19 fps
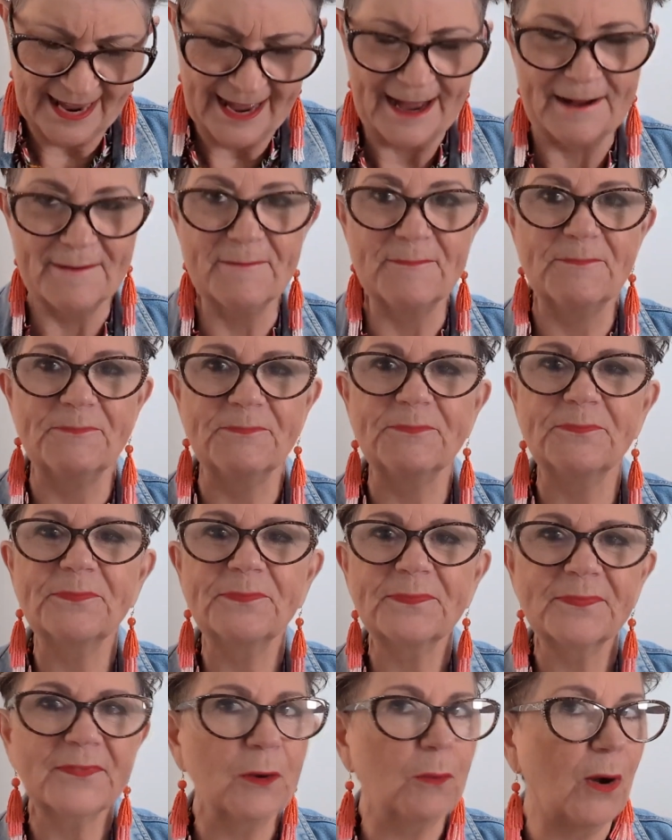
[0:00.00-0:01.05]

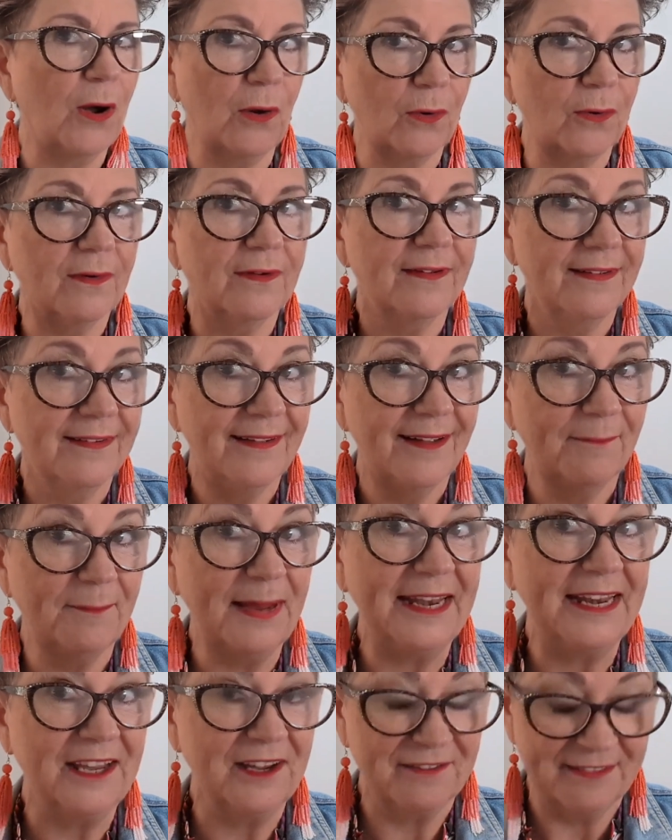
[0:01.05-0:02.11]
Well,
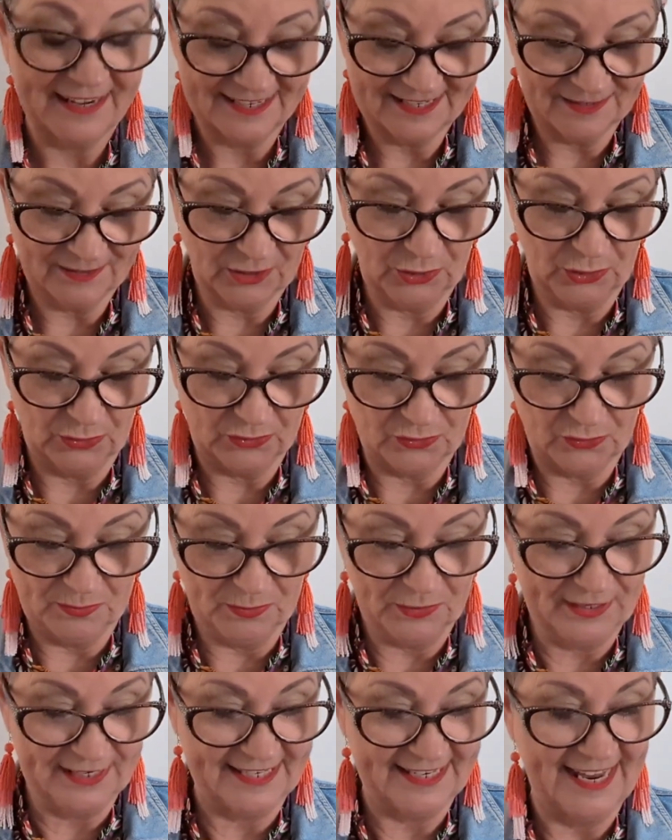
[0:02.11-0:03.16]
many of us, girls or
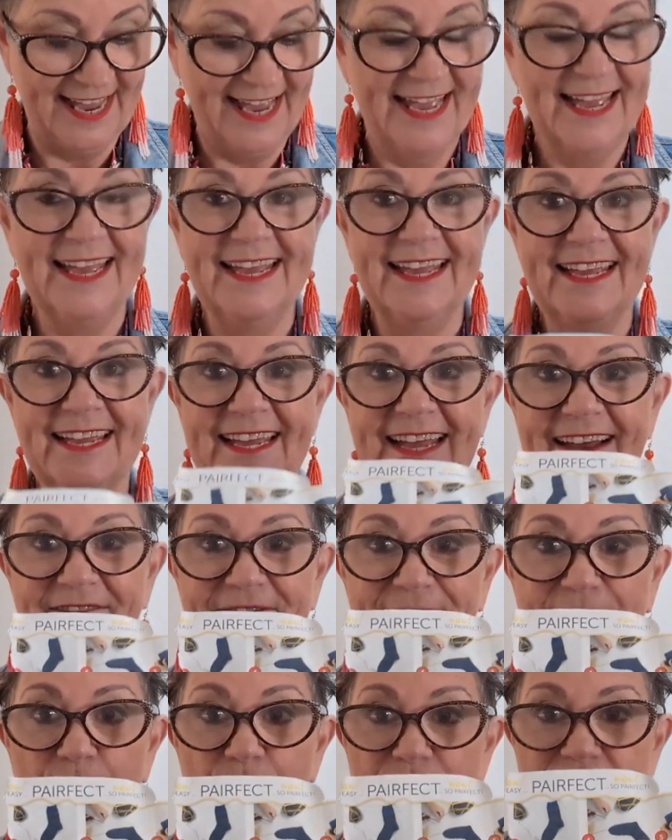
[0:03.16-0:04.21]
boys,
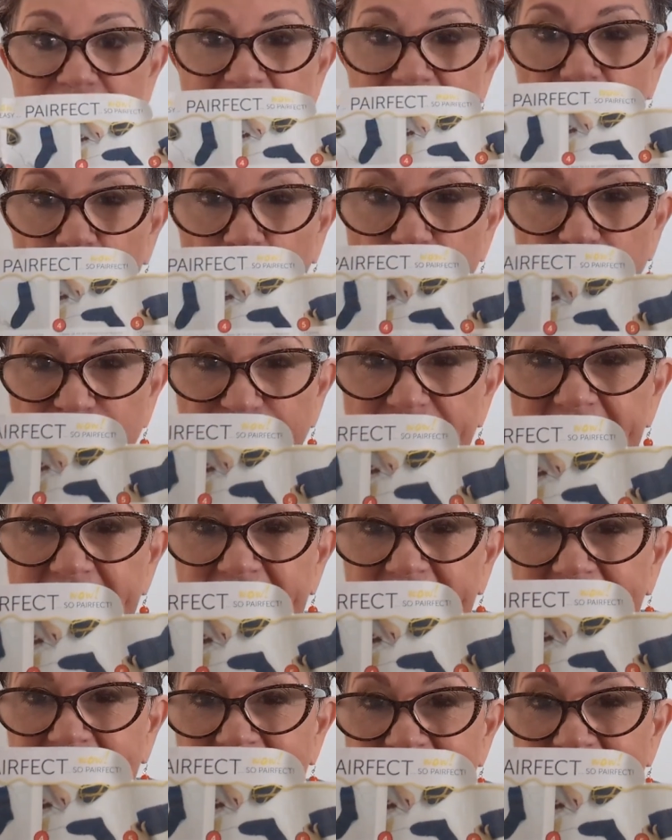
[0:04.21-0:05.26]
fall for that old trick.